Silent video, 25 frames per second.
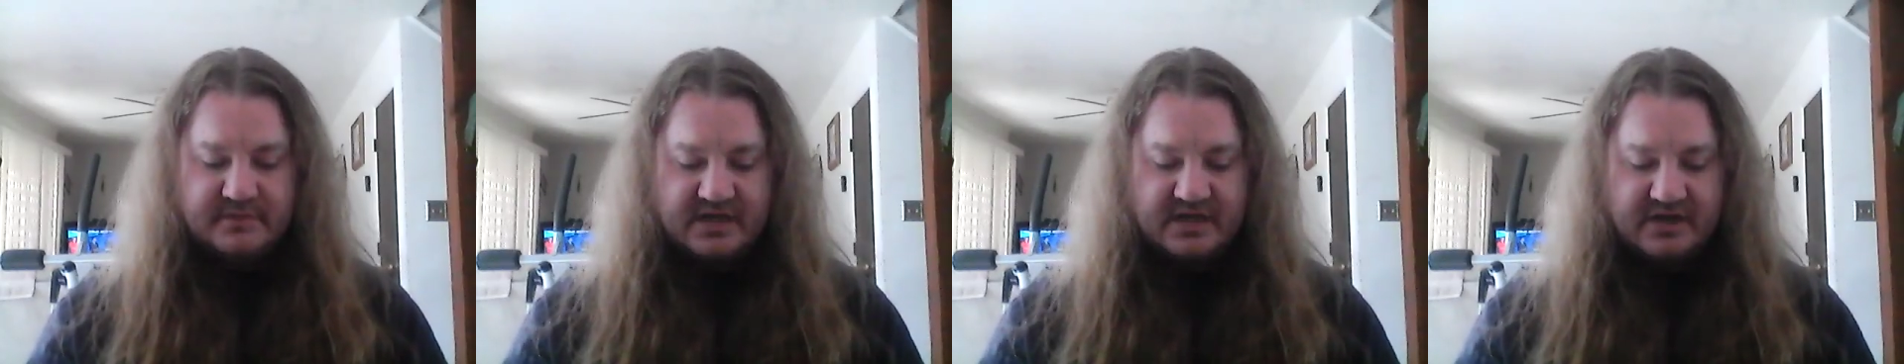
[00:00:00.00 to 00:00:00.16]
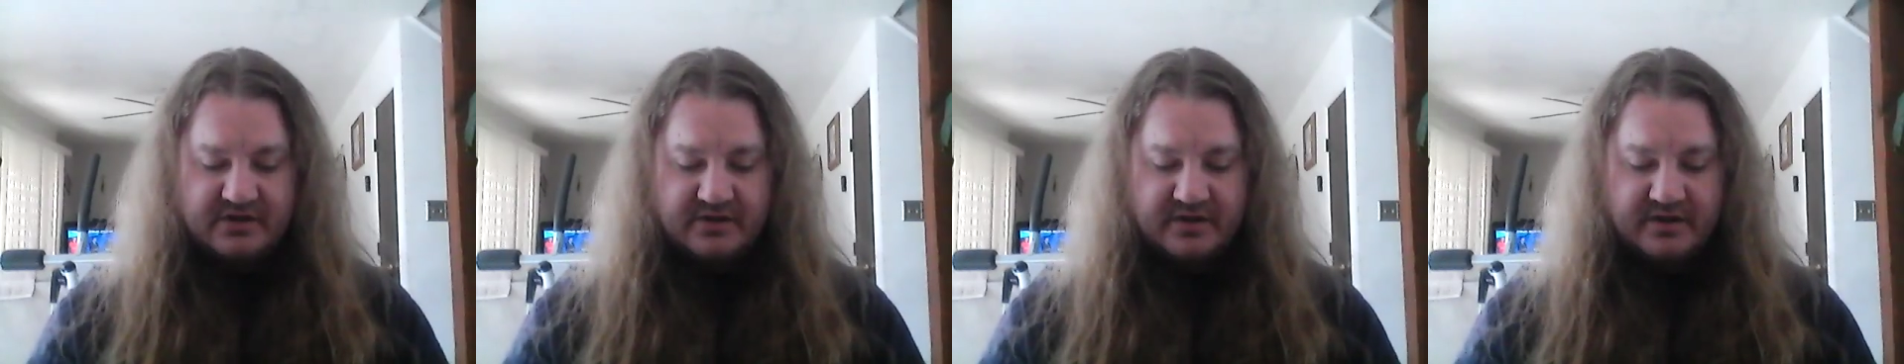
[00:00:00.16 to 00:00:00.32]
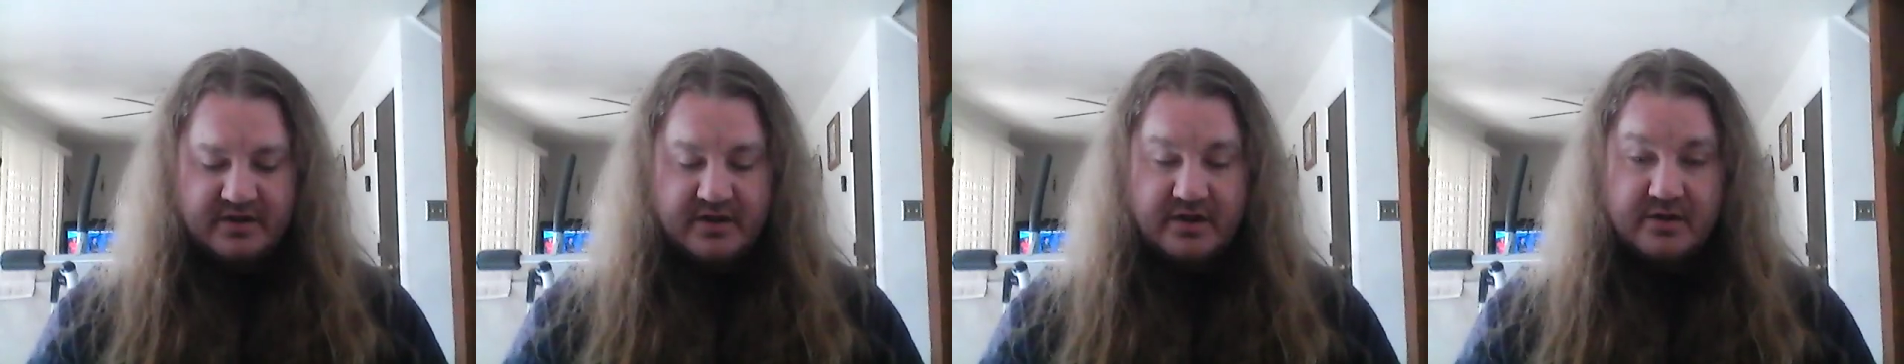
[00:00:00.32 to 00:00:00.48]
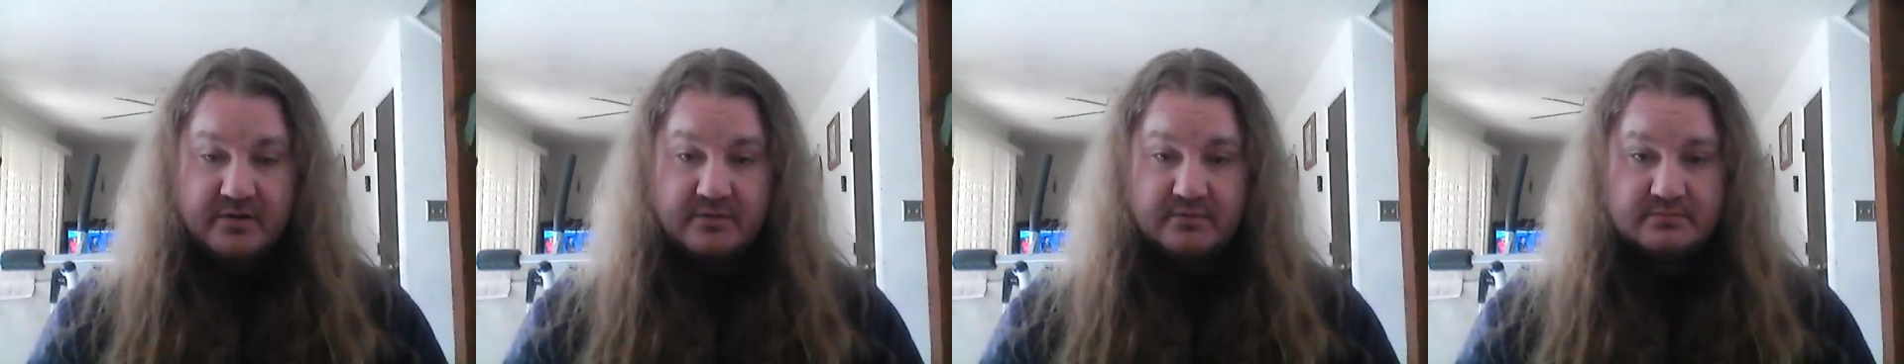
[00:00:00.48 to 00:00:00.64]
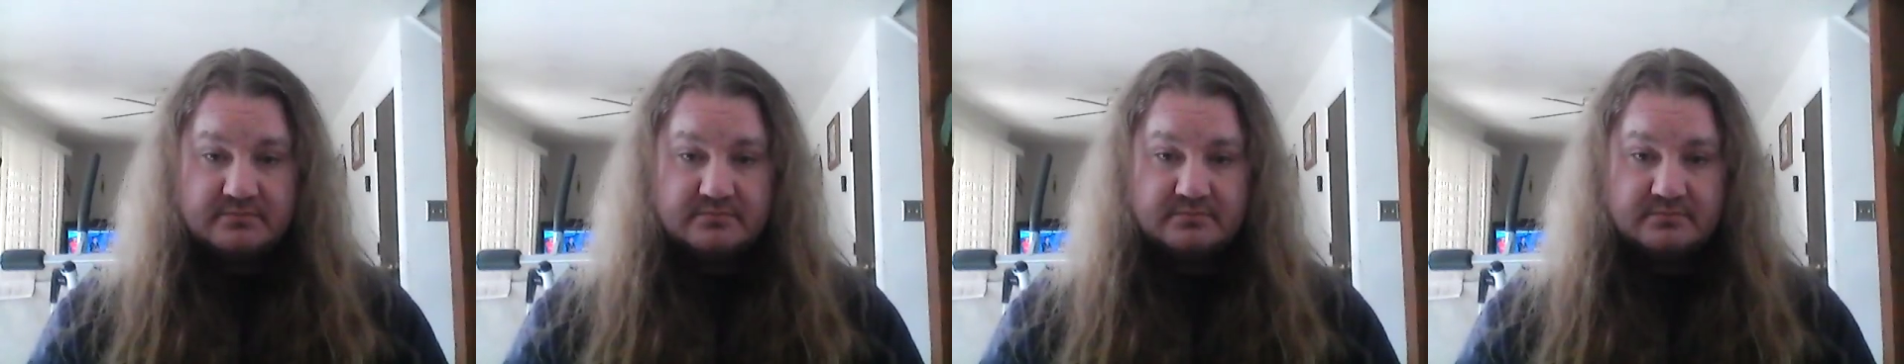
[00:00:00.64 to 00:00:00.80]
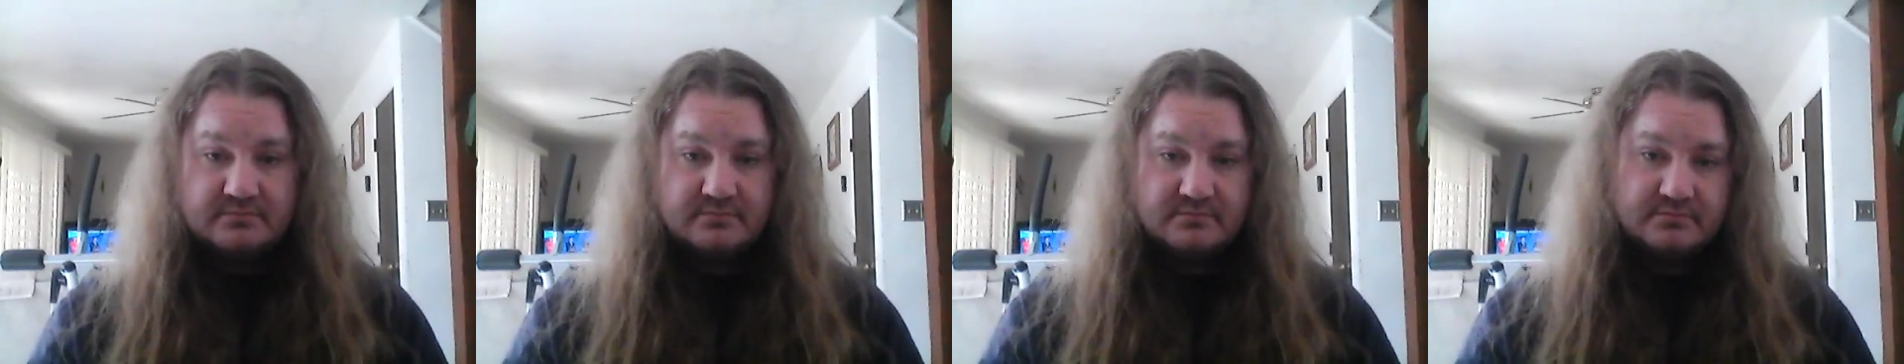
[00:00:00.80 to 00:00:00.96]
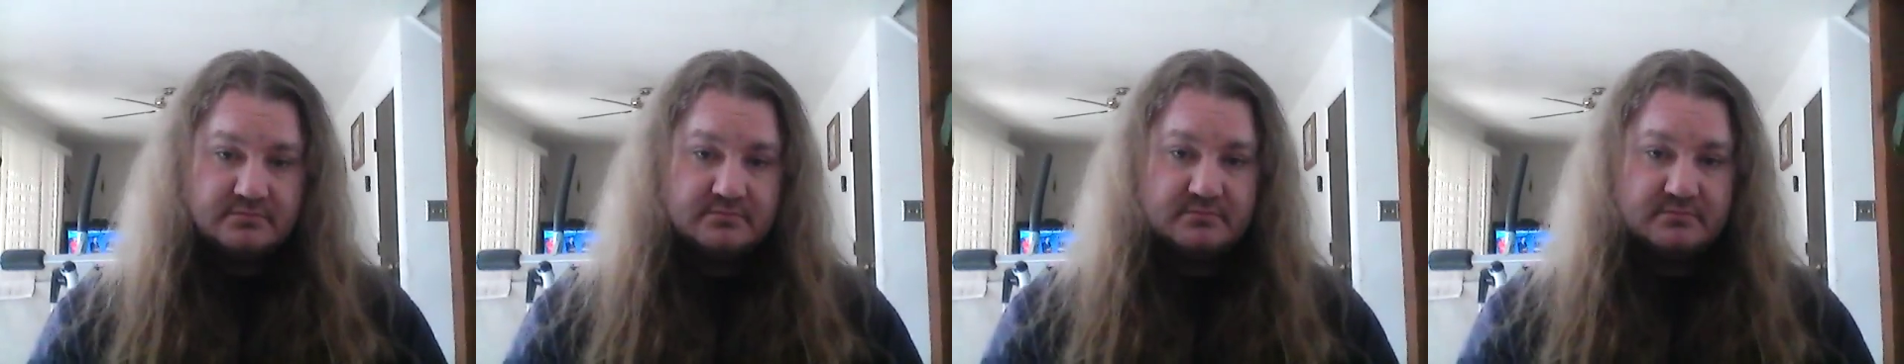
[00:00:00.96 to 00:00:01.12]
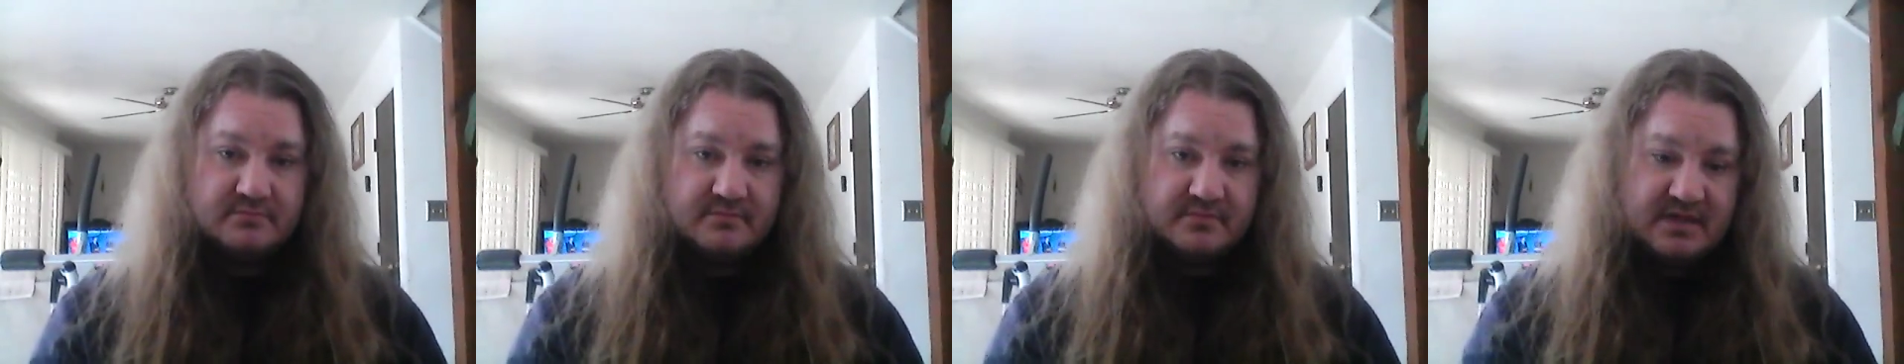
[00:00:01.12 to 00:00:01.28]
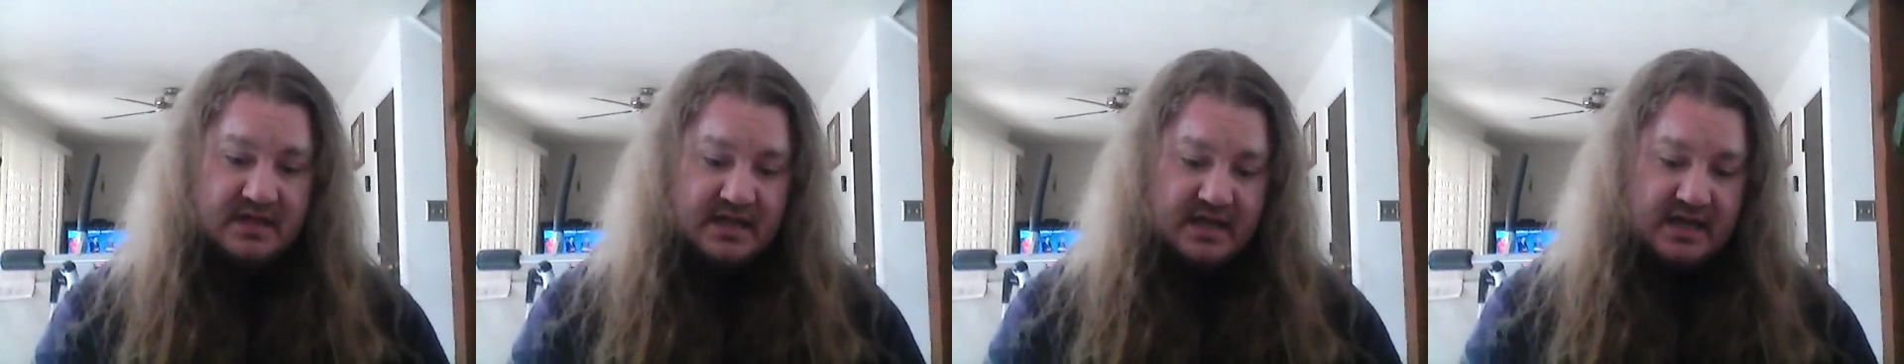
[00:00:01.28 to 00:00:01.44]
There you go.
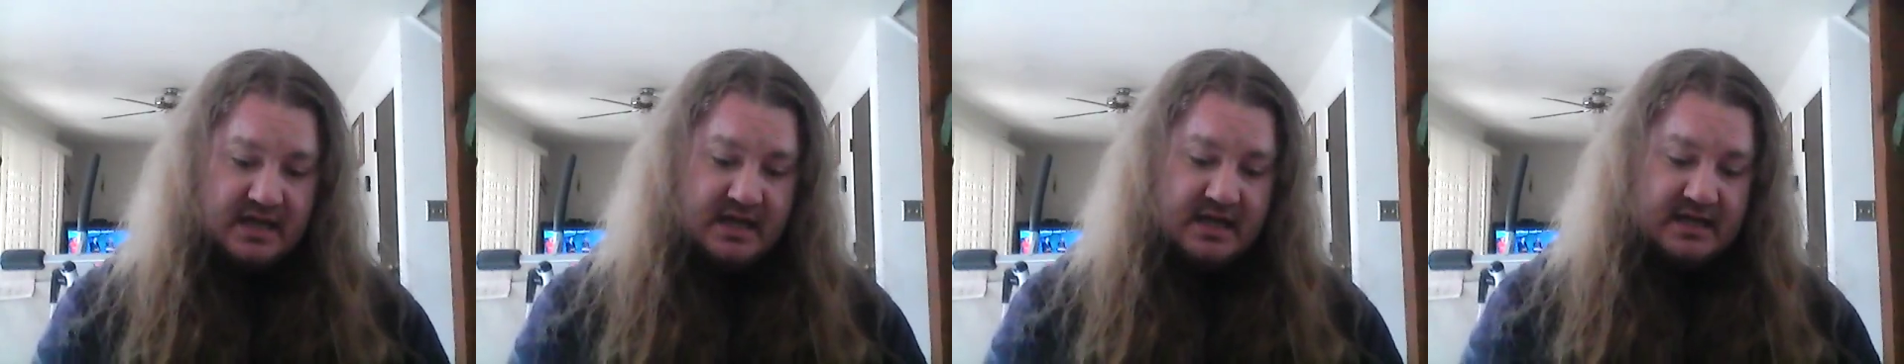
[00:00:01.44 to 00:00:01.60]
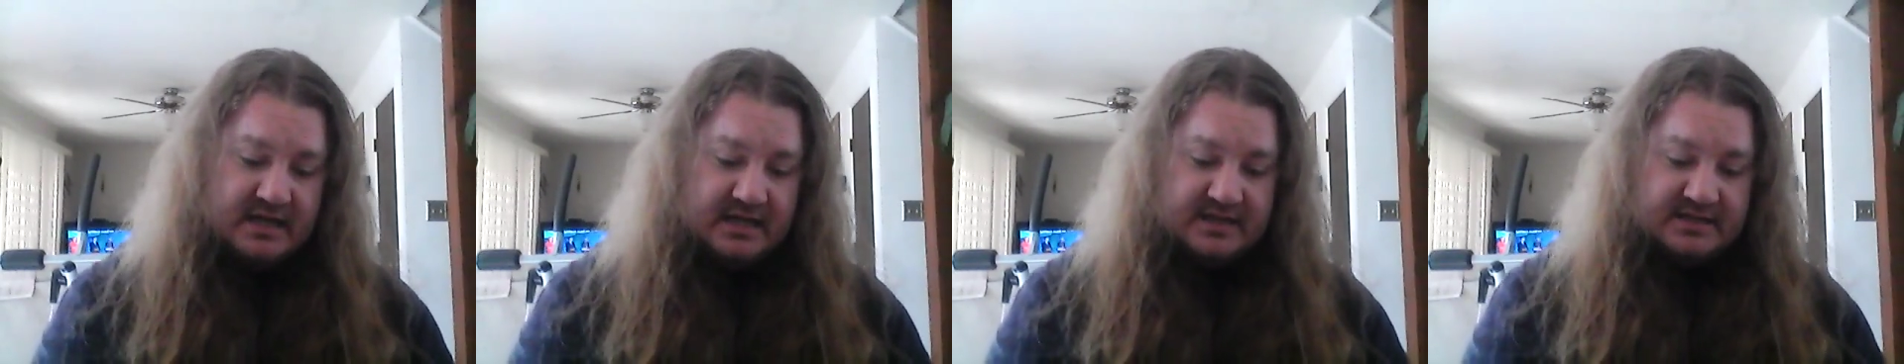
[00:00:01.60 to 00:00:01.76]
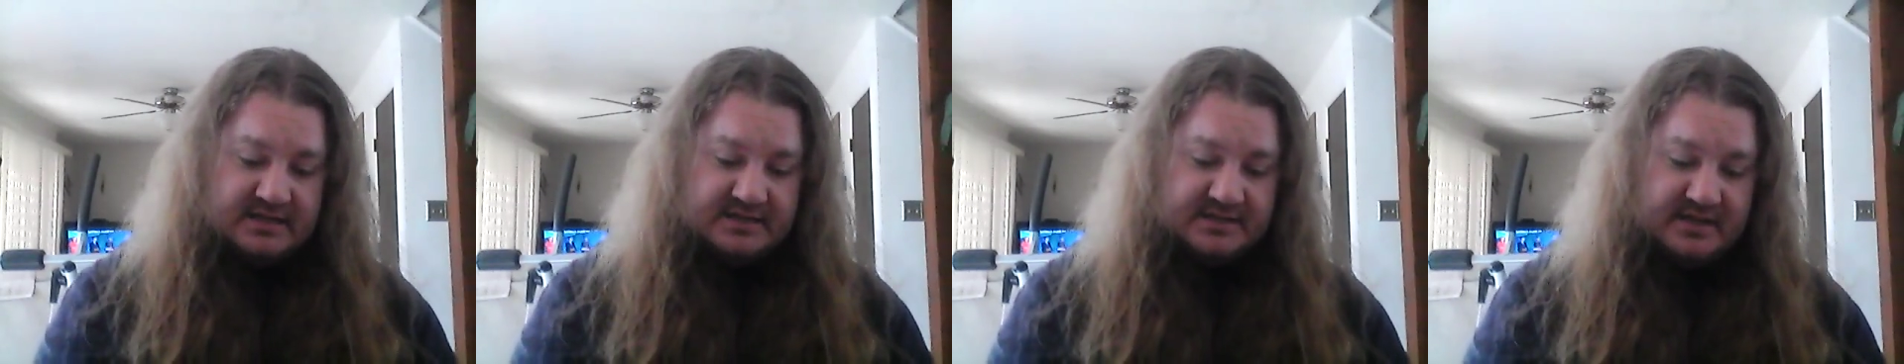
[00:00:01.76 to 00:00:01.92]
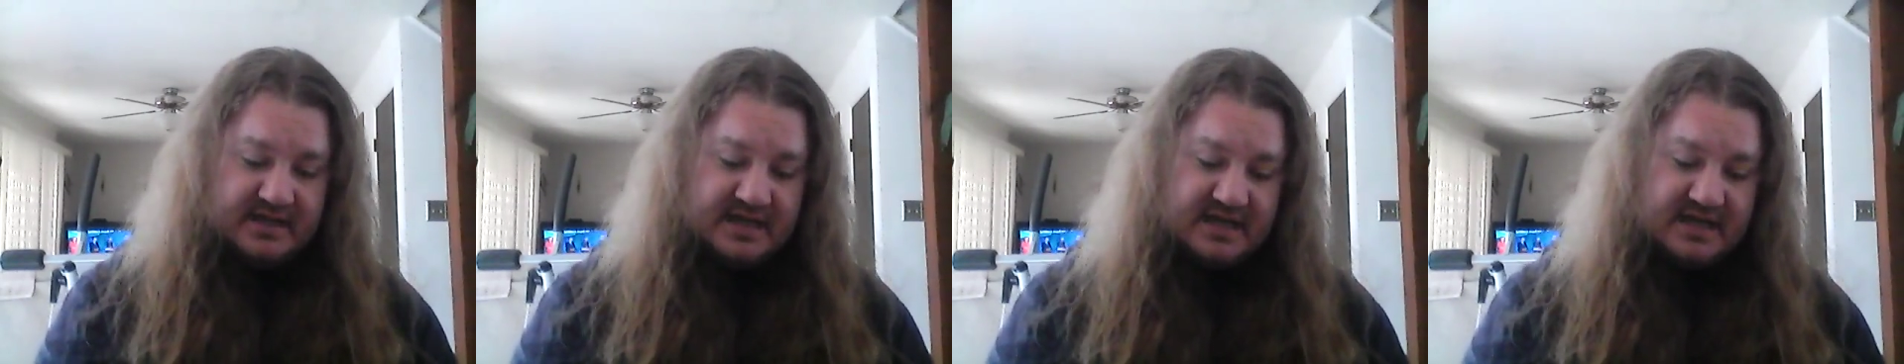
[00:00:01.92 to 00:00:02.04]
So